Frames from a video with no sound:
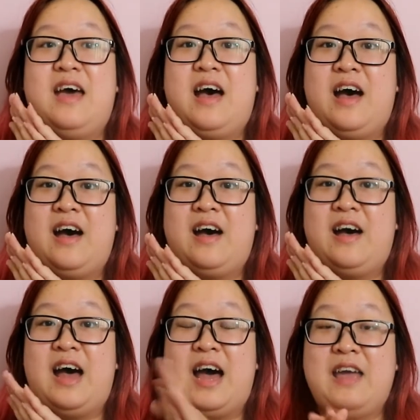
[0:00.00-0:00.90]

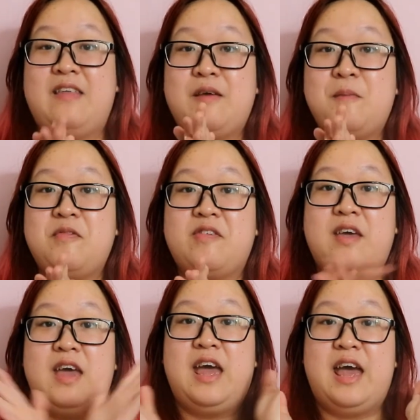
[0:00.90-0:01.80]
items.
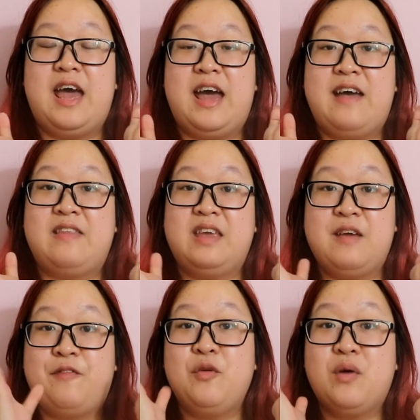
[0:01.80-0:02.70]
And
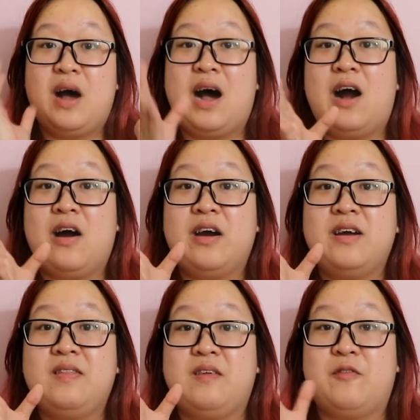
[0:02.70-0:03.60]
if you
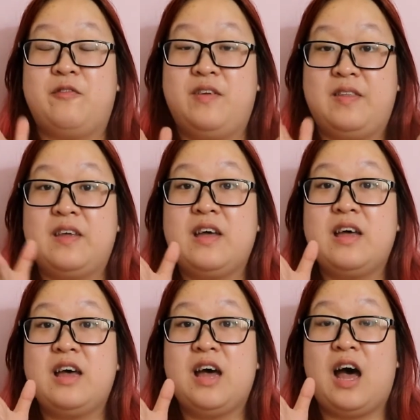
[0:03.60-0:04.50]
are the
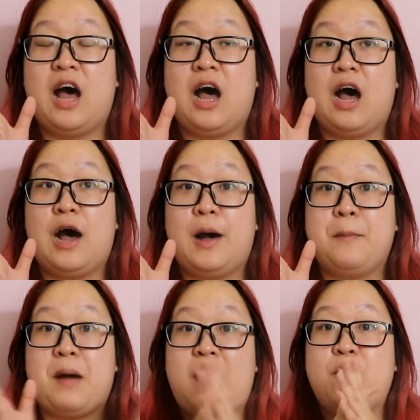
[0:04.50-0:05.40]
winner,
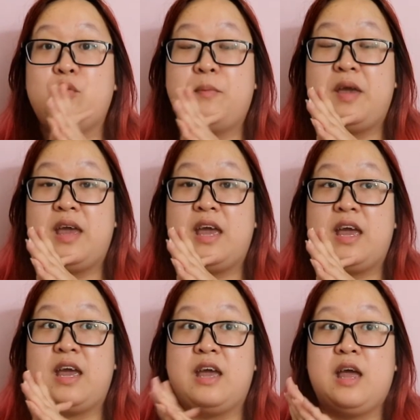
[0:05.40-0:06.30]
I will
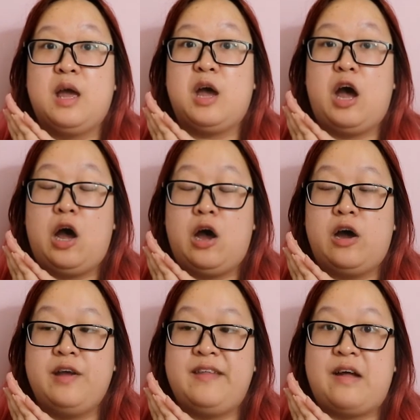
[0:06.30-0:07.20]
be
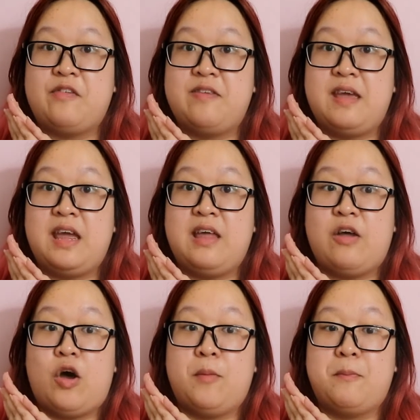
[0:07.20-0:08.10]
announcing
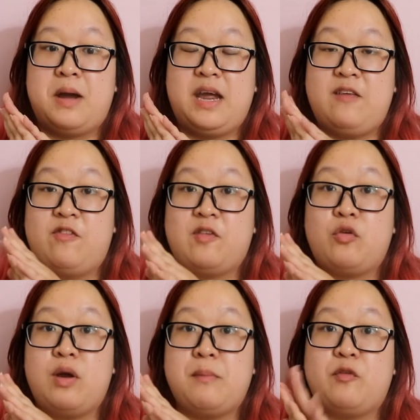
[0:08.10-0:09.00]
it on my
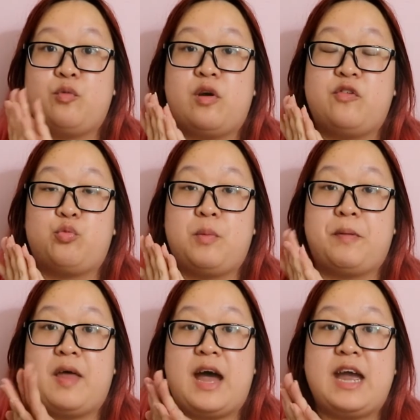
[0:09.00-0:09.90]
Instagram as well as
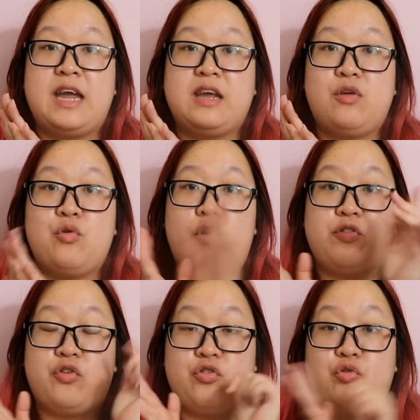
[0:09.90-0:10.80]
replying you
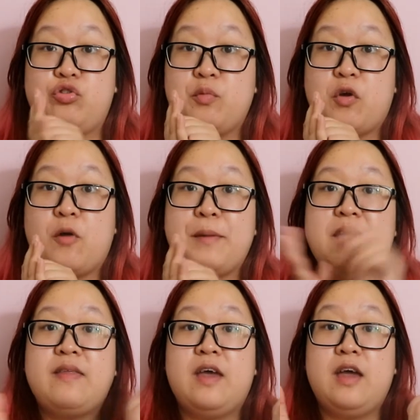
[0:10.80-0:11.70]
on your YouTube
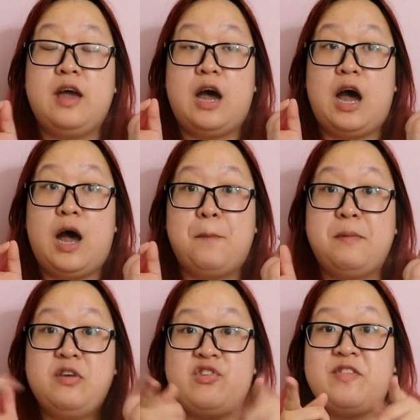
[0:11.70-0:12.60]
comment.
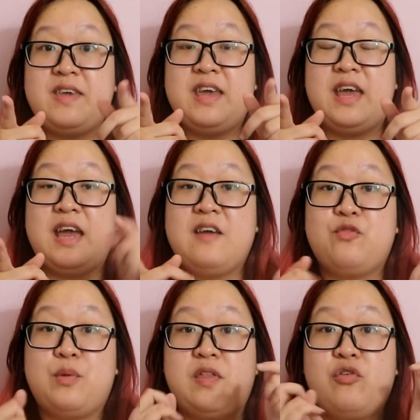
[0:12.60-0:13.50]
But just in
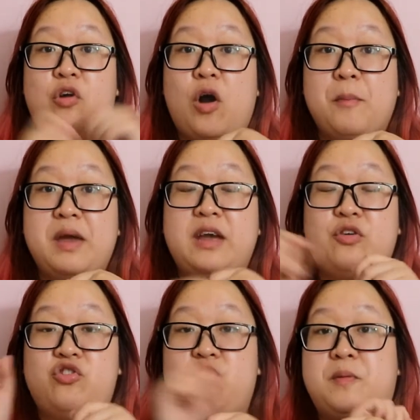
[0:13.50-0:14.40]
case, when you comment,
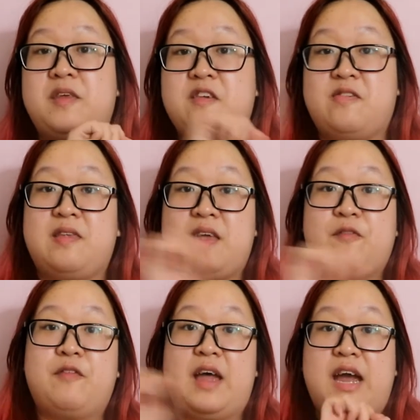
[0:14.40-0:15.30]
could you please
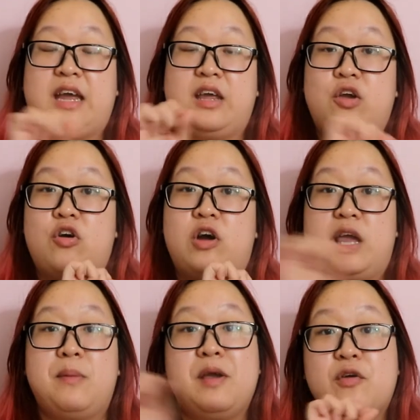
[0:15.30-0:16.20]
leave like your
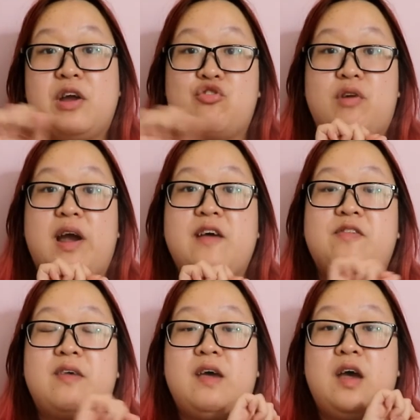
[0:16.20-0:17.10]
email
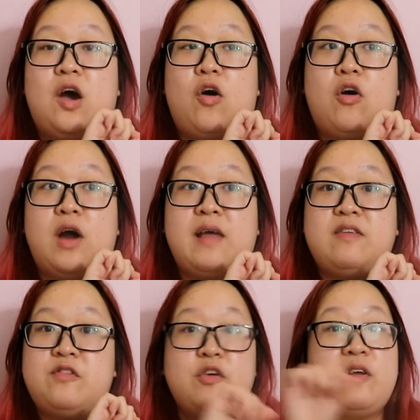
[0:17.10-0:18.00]
address or at
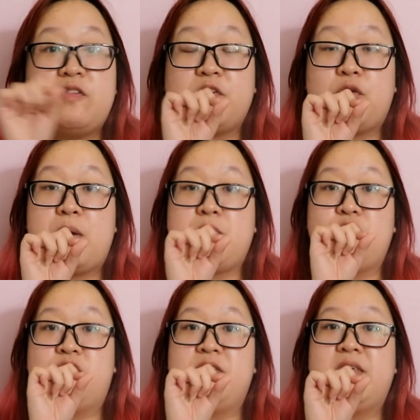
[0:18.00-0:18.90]
least your Instagram
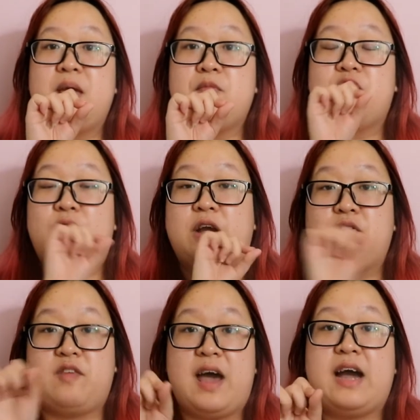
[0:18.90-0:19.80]
username so I
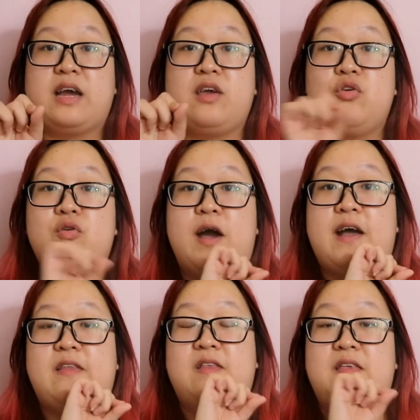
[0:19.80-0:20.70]
could tag you
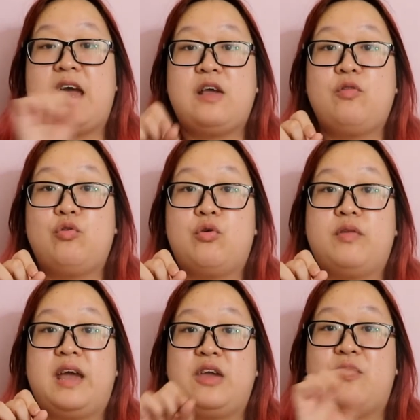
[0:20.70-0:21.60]
and let you
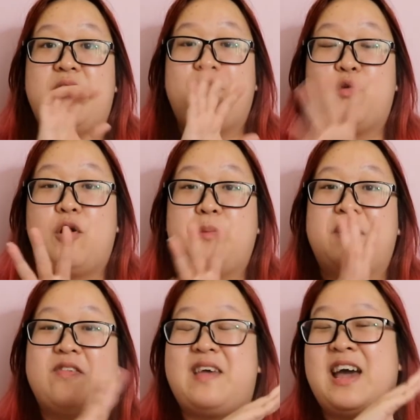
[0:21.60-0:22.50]
know that you have won.
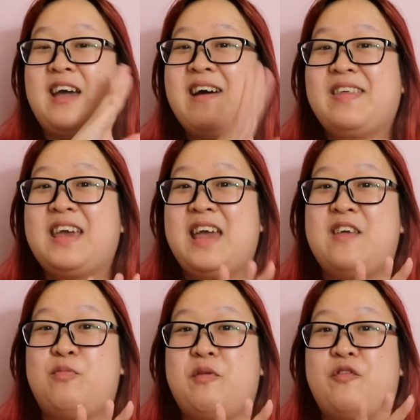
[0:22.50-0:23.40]
Because I had a
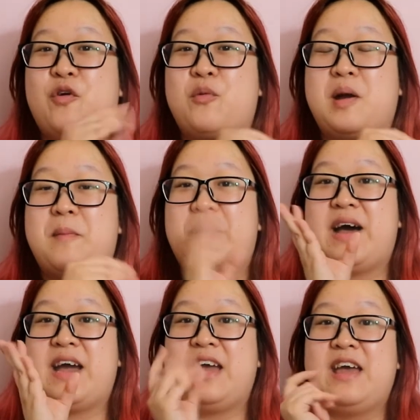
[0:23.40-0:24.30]
case before
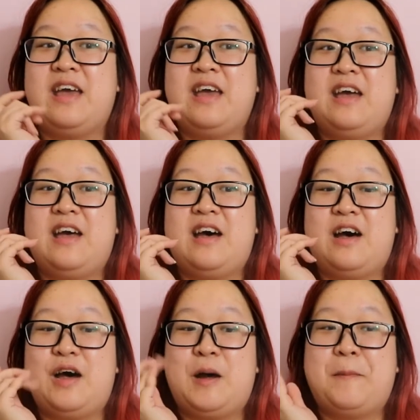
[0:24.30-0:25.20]
whereby
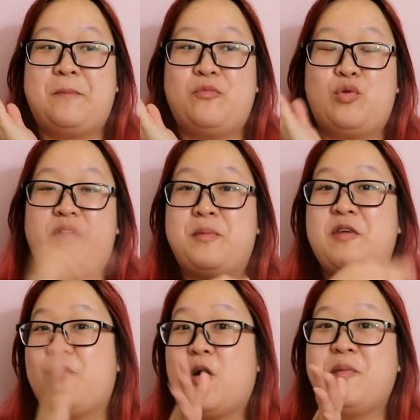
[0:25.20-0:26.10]
one of
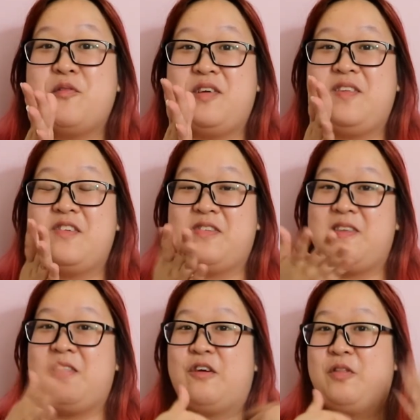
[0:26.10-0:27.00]
my former winners
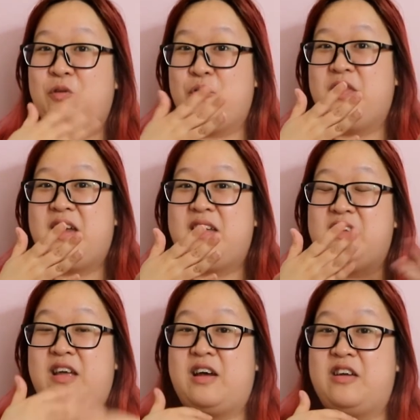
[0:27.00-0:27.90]
did not know
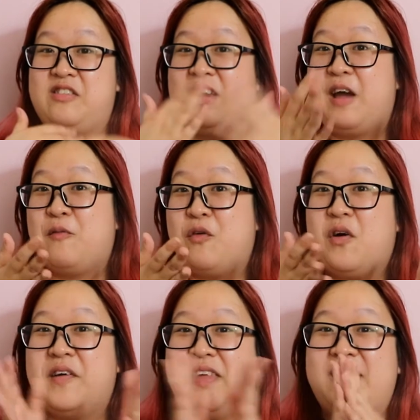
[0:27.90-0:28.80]
that she had
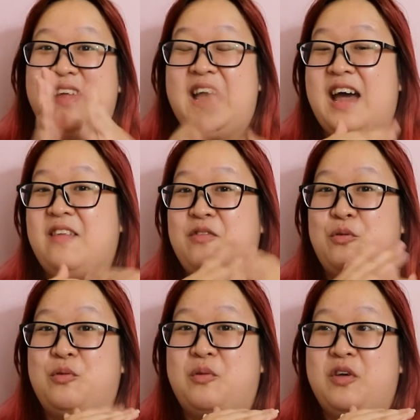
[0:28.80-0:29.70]
won, and I had
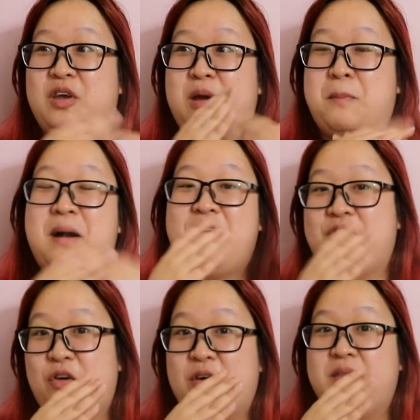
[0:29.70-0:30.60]
to
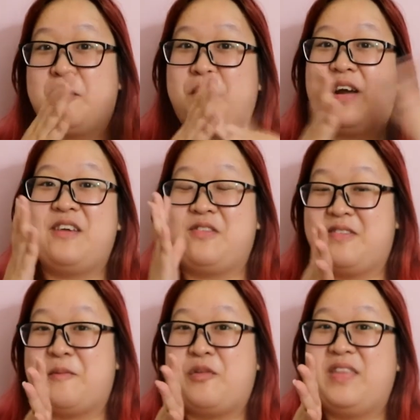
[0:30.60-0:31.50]
pass on the prize to
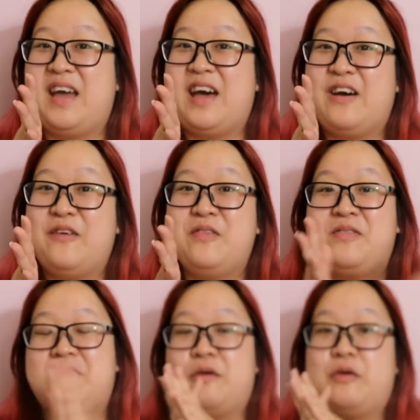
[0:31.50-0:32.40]
someone else.
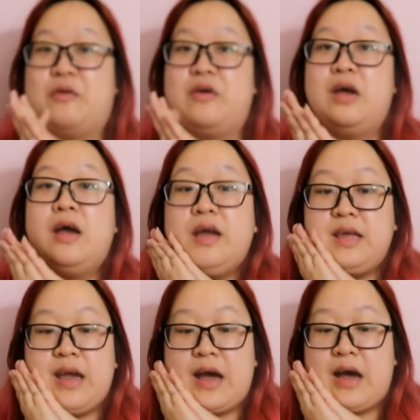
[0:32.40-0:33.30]
So
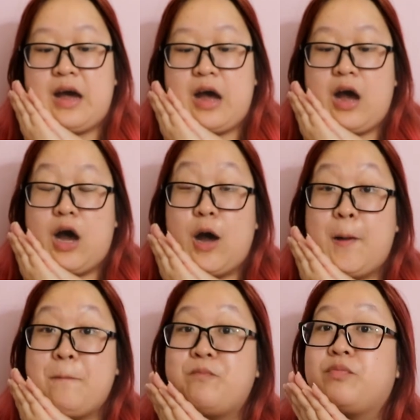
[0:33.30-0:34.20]

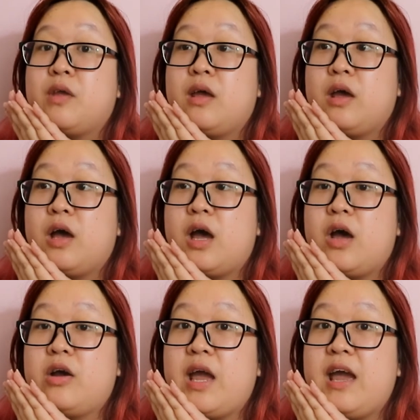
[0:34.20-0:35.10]
yeah,
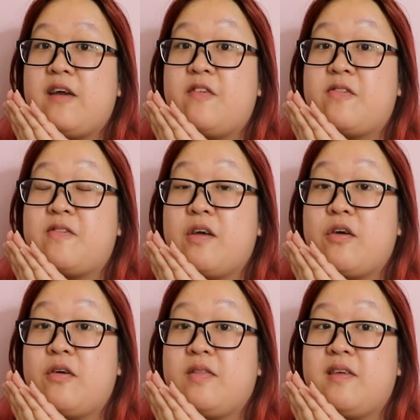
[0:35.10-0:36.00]
okay,
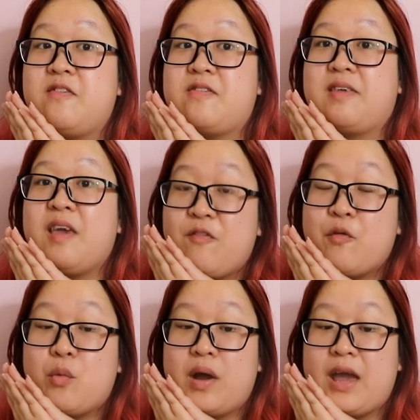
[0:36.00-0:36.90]
so this
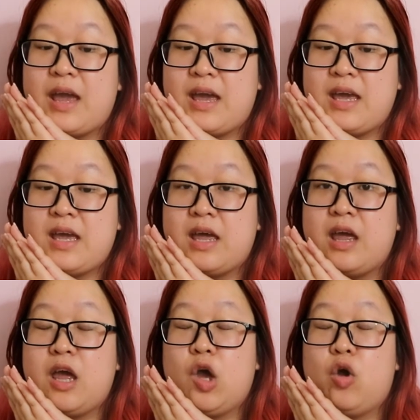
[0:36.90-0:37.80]
giveaway
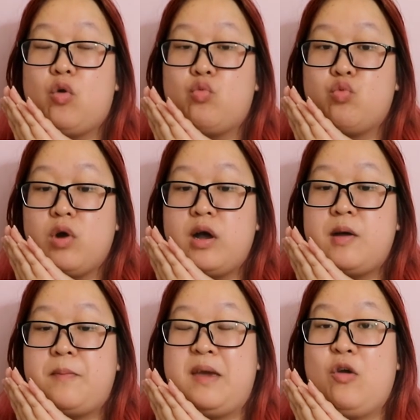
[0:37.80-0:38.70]

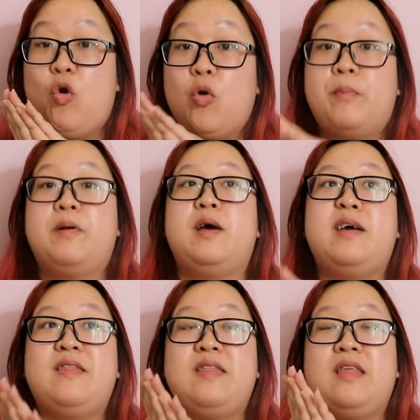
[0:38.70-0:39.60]
will be
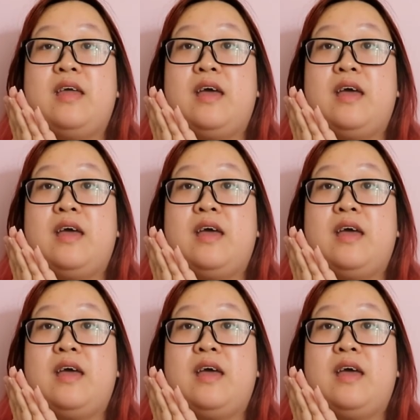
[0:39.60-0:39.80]
open